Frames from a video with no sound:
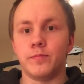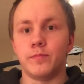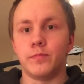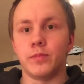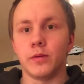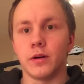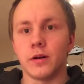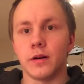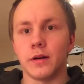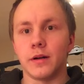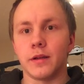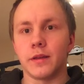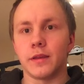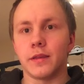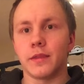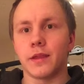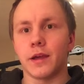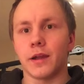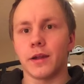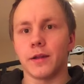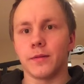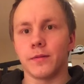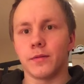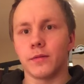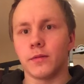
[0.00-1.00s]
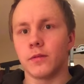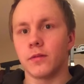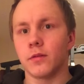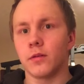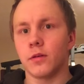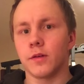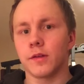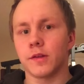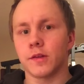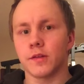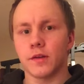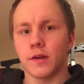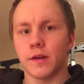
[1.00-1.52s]
But that
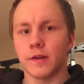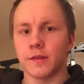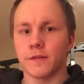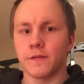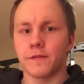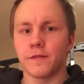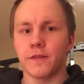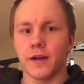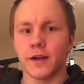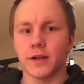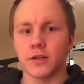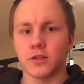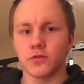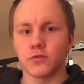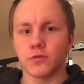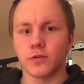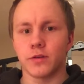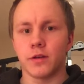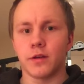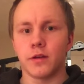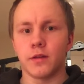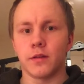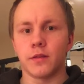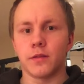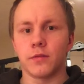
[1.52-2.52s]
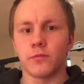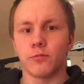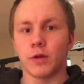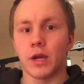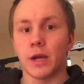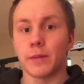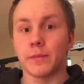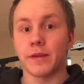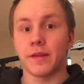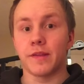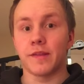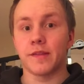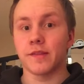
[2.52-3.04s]
also has to factor in
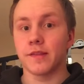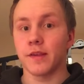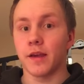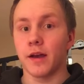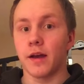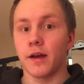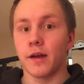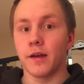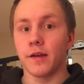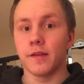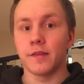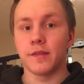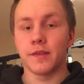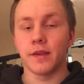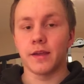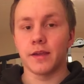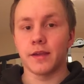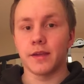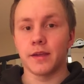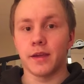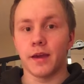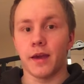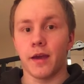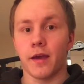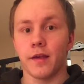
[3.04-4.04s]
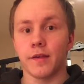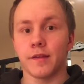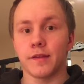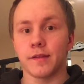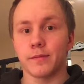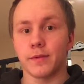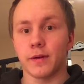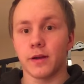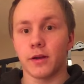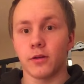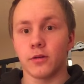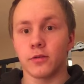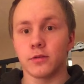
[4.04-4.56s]
Ramy's size that he has
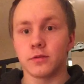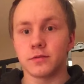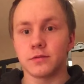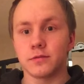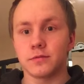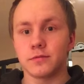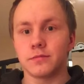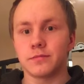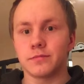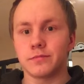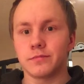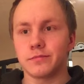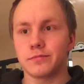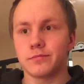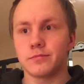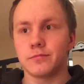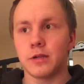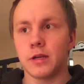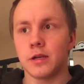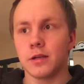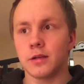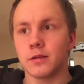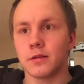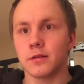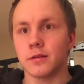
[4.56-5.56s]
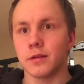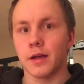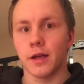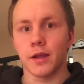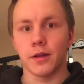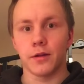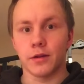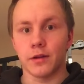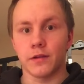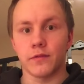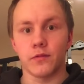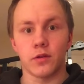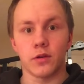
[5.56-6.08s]
about I
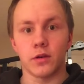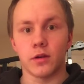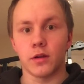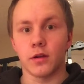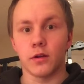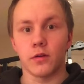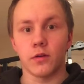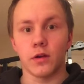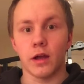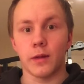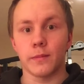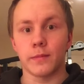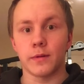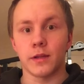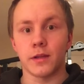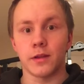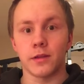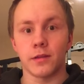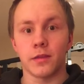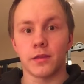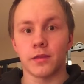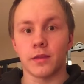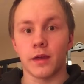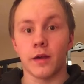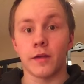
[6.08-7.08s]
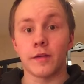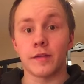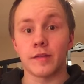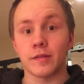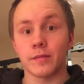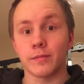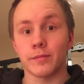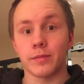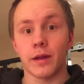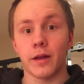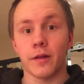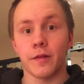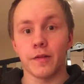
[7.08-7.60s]
don't even know how many
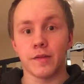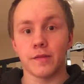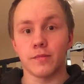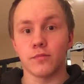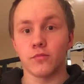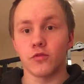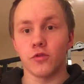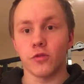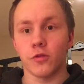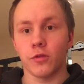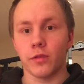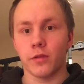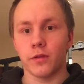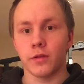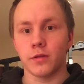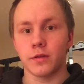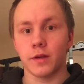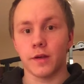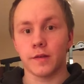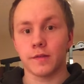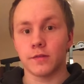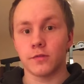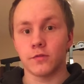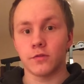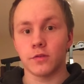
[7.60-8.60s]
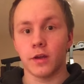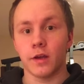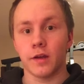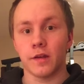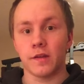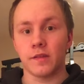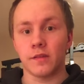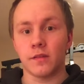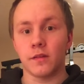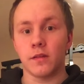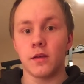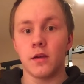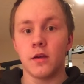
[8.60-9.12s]
thousand pounds more than Dexter
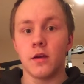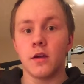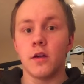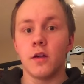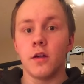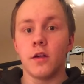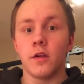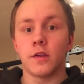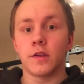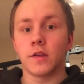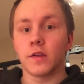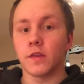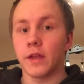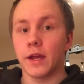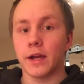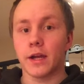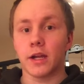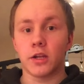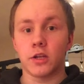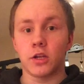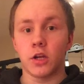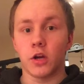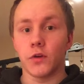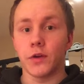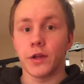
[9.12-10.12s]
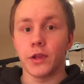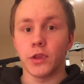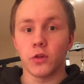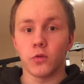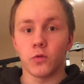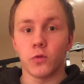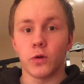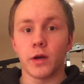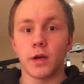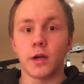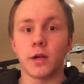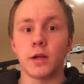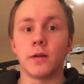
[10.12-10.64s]
Jackson. So that could go either
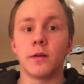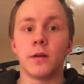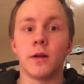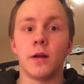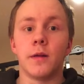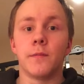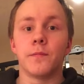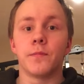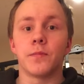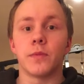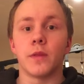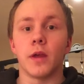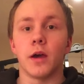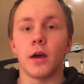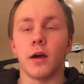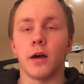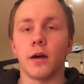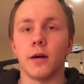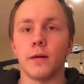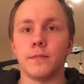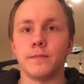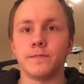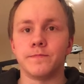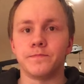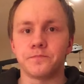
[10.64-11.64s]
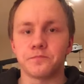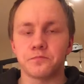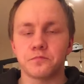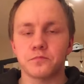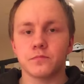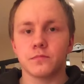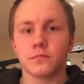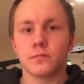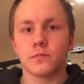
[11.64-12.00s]
way. Um,